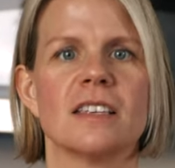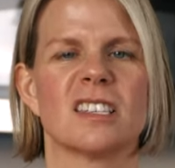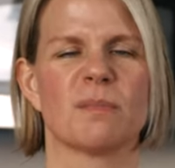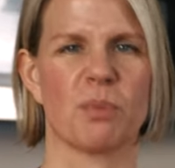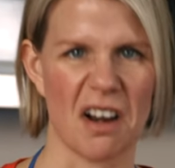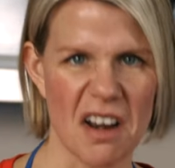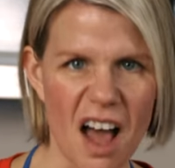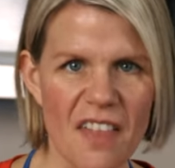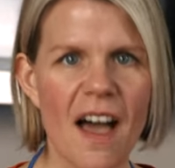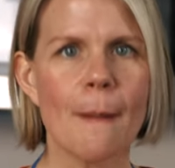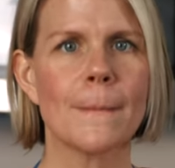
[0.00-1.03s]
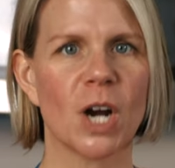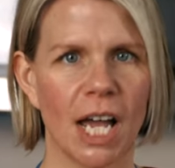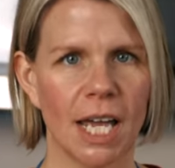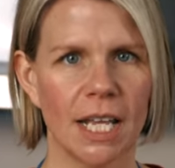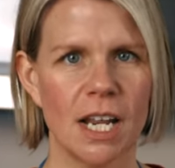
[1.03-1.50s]
Spread it on that
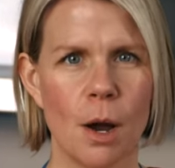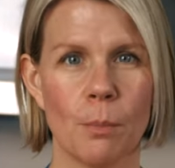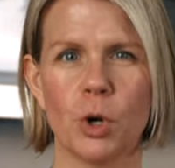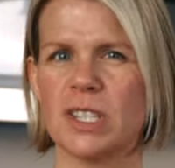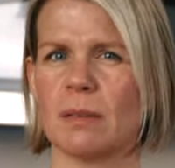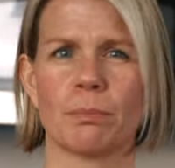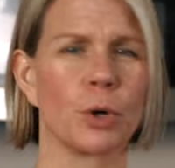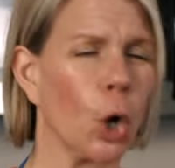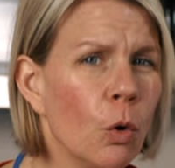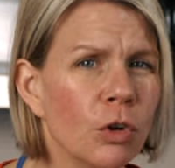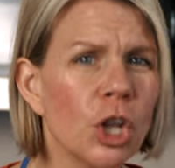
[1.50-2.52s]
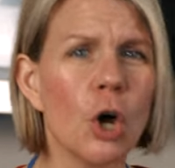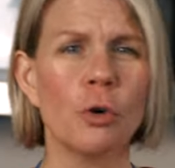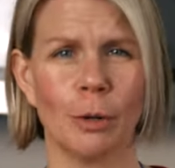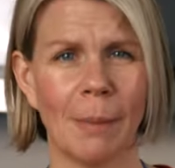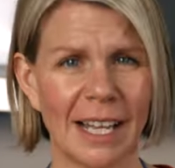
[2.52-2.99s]
bread, put some
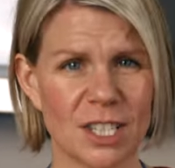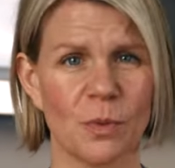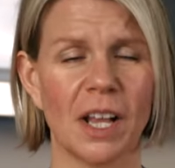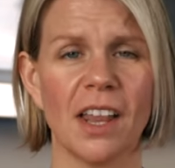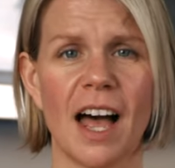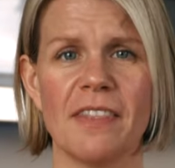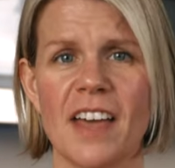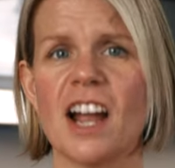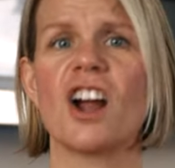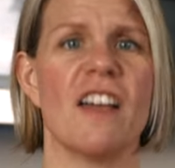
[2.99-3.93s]
provolone or mozzarella on there,